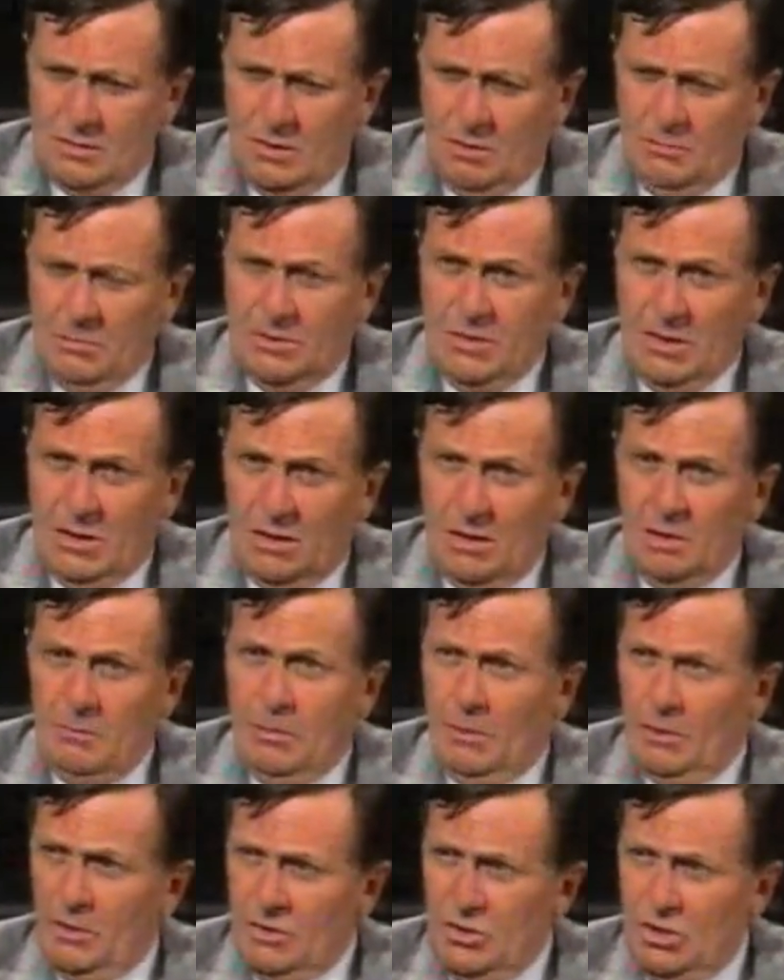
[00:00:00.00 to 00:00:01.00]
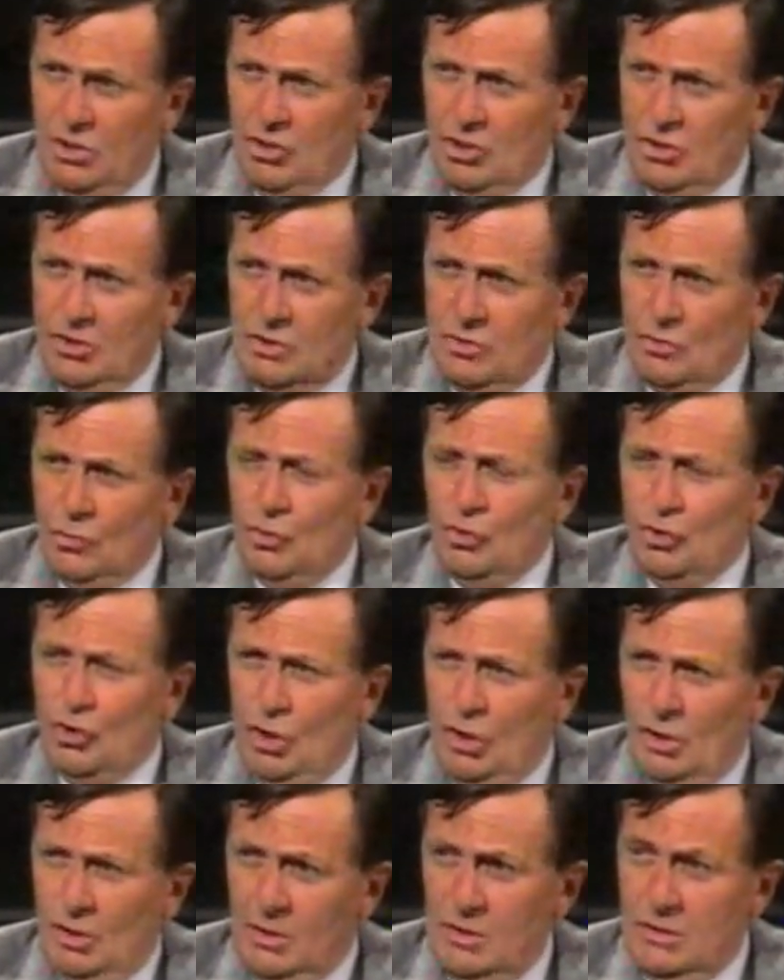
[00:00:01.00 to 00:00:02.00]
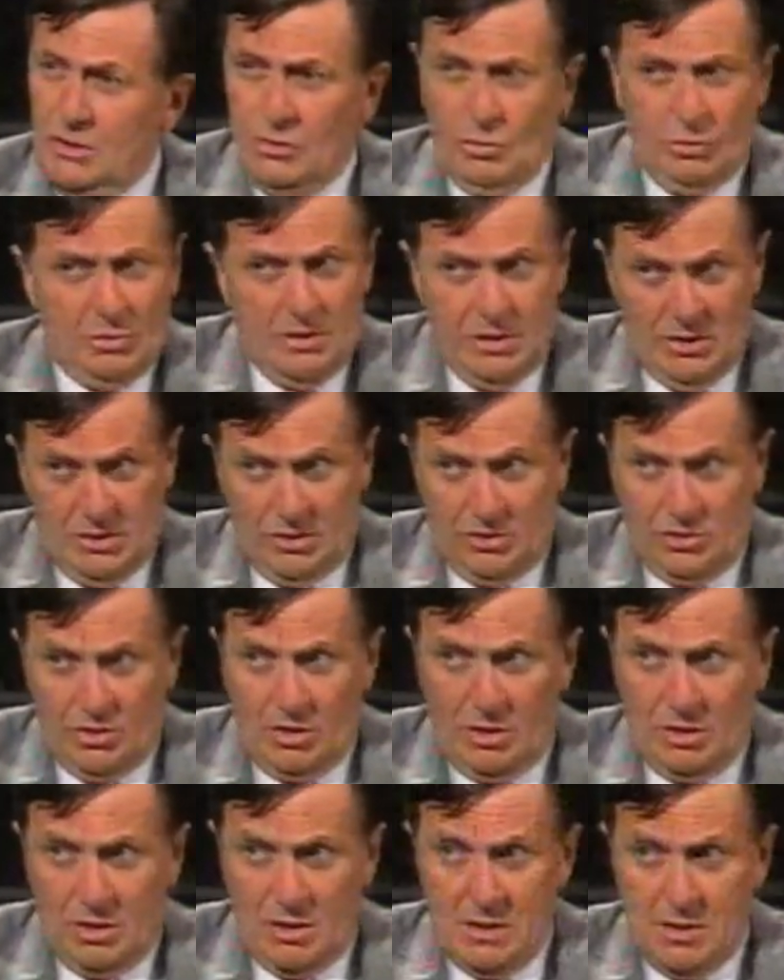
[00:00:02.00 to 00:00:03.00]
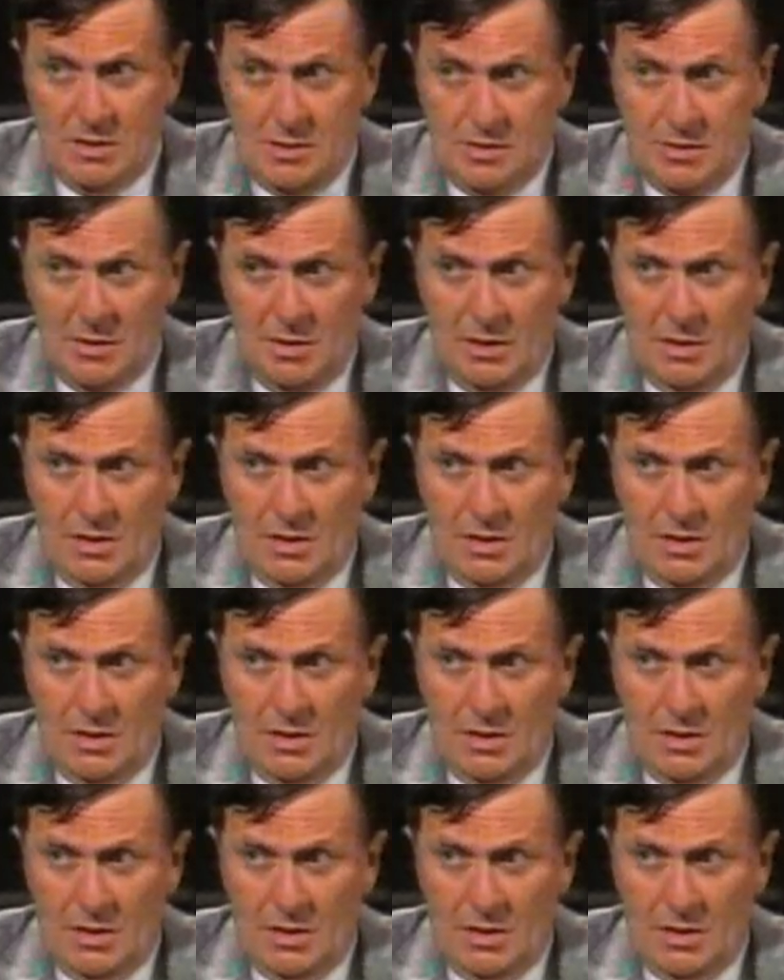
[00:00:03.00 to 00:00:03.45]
and particularly politicians or journalists or disc jockeys,